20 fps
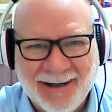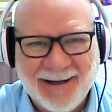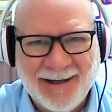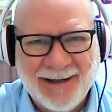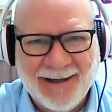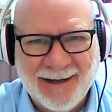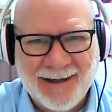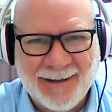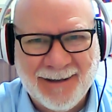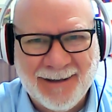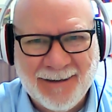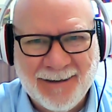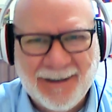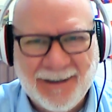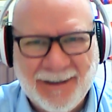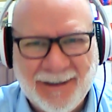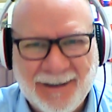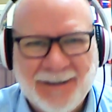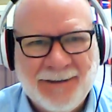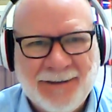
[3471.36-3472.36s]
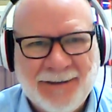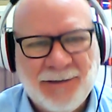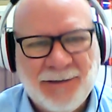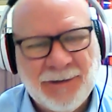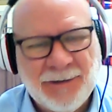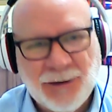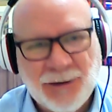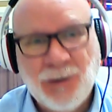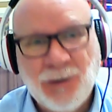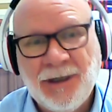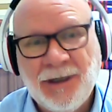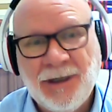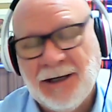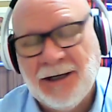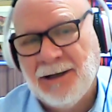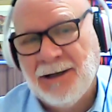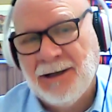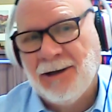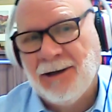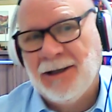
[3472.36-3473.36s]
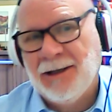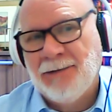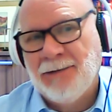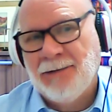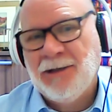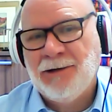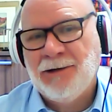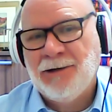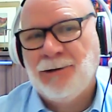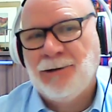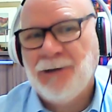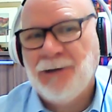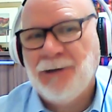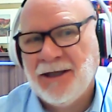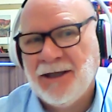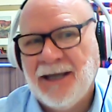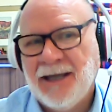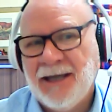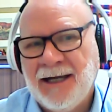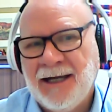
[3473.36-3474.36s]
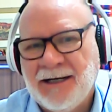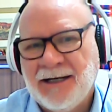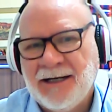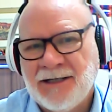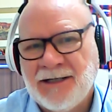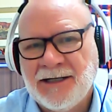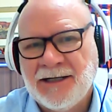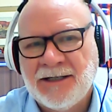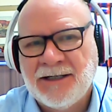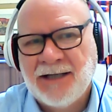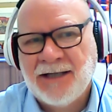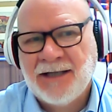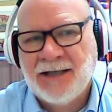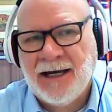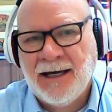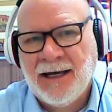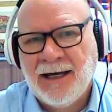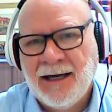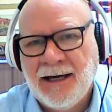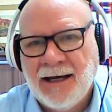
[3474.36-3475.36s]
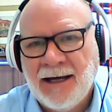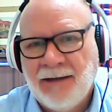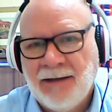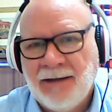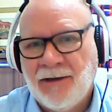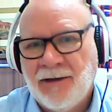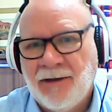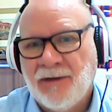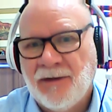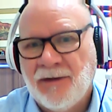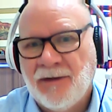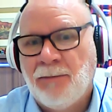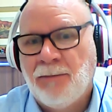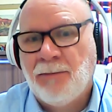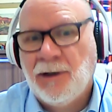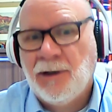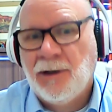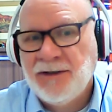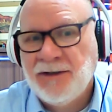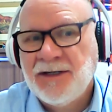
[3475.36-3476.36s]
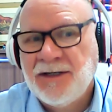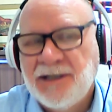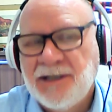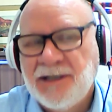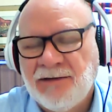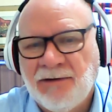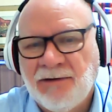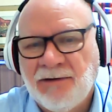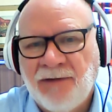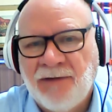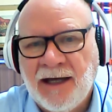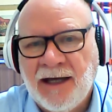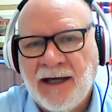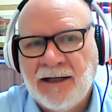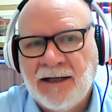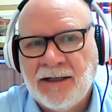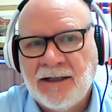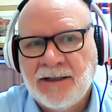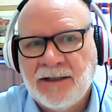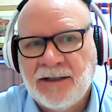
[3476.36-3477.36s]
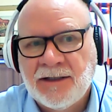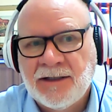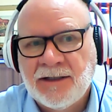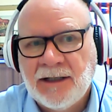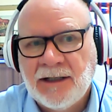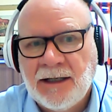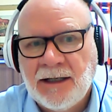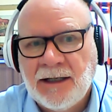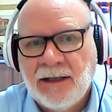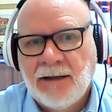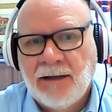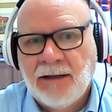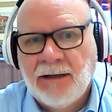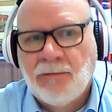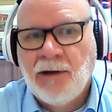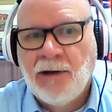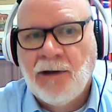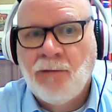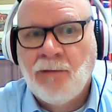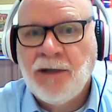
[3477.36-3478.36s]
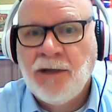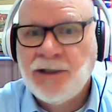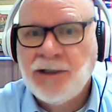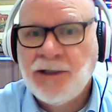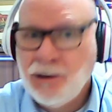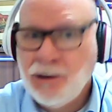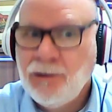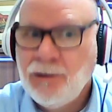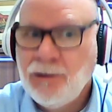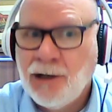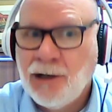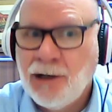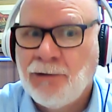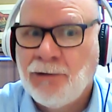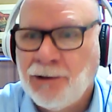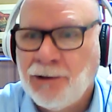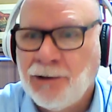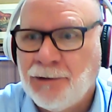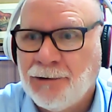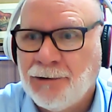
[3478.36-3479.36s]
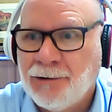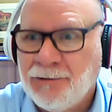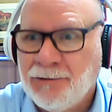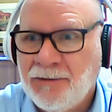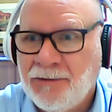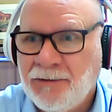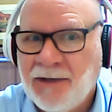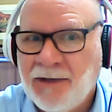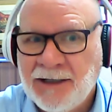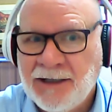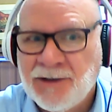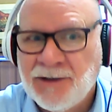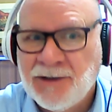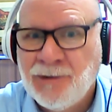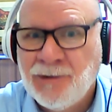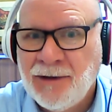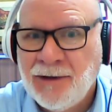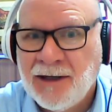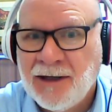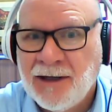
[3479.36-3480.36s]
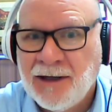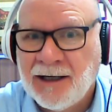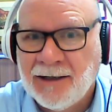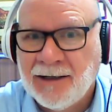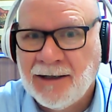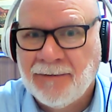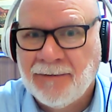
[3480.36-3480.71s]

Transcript: Yeah. So it's good. We could look at that actually and say that the positive of that is when we don't know it all, that's a good thing.